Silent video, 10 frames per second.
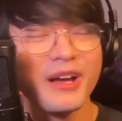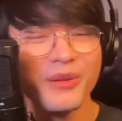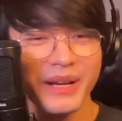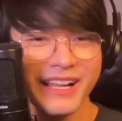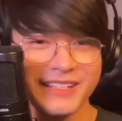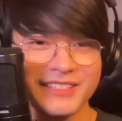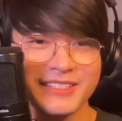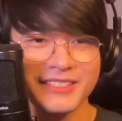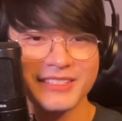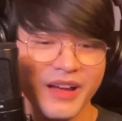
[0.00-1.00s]
what
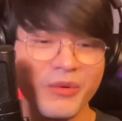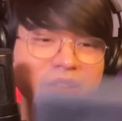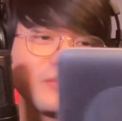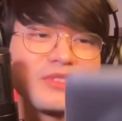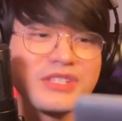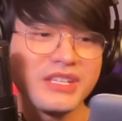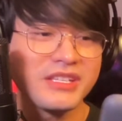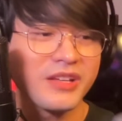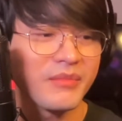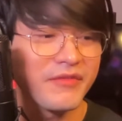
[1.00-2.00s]
else? I want to see
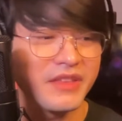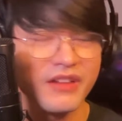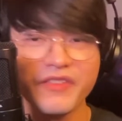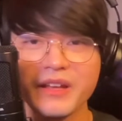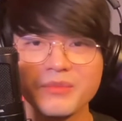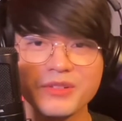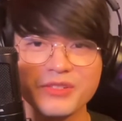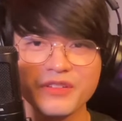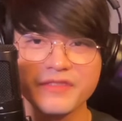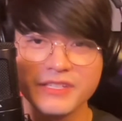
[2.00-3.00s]
some of the available
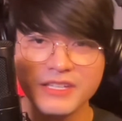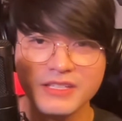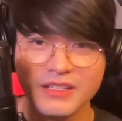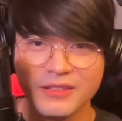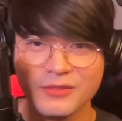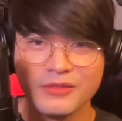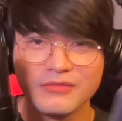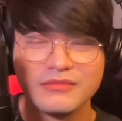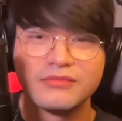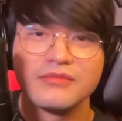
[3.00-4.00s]
services that it
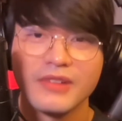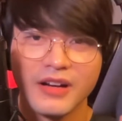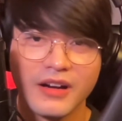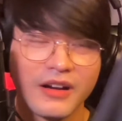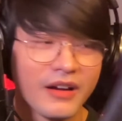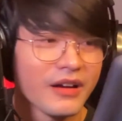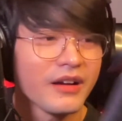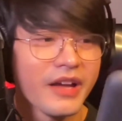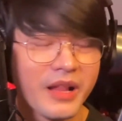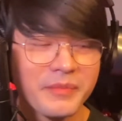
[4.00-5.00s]
could
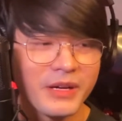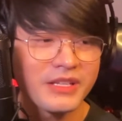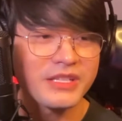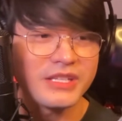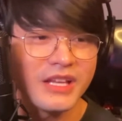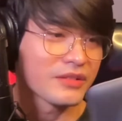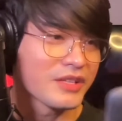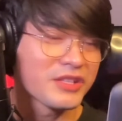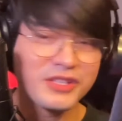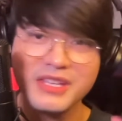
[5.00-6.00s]
help us.
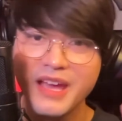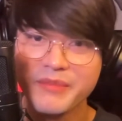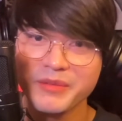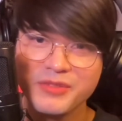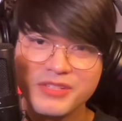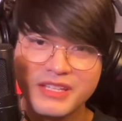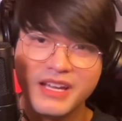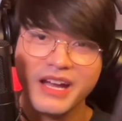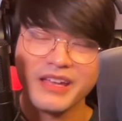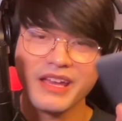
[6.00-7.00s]
Because you see, I'm a music
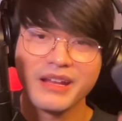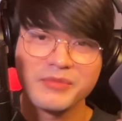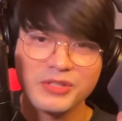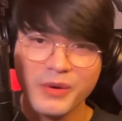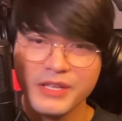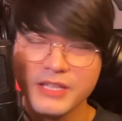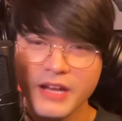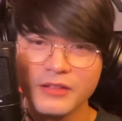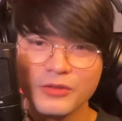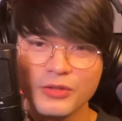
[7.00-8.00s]
guy and I'm so
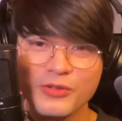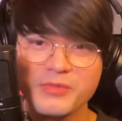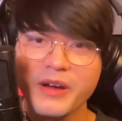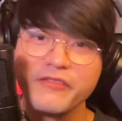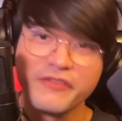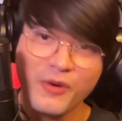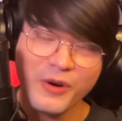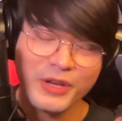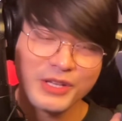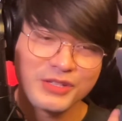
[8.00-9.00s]
excited to use my
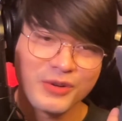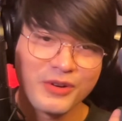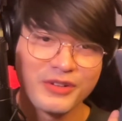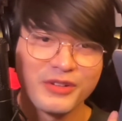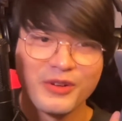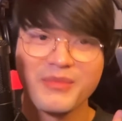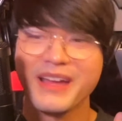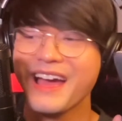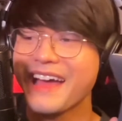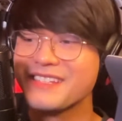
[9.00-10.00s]
voice or, you know, my
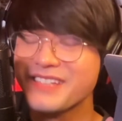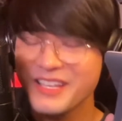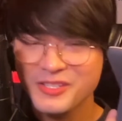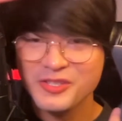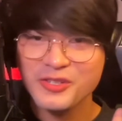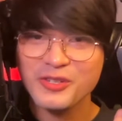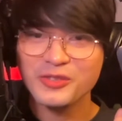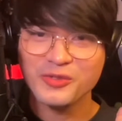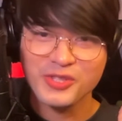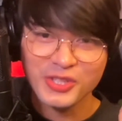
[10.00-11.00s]
hand gesture
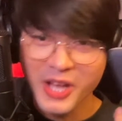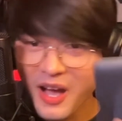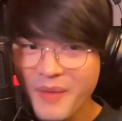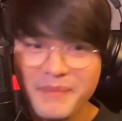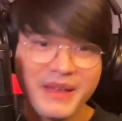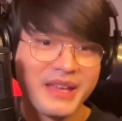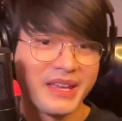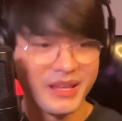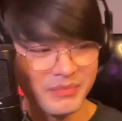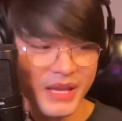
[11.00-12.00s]
to stop
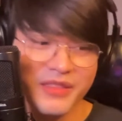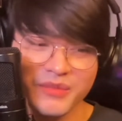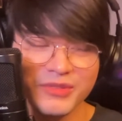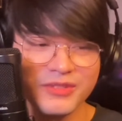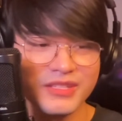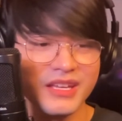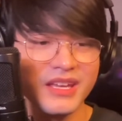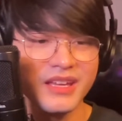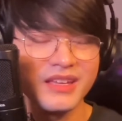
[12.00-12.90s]
and play the music.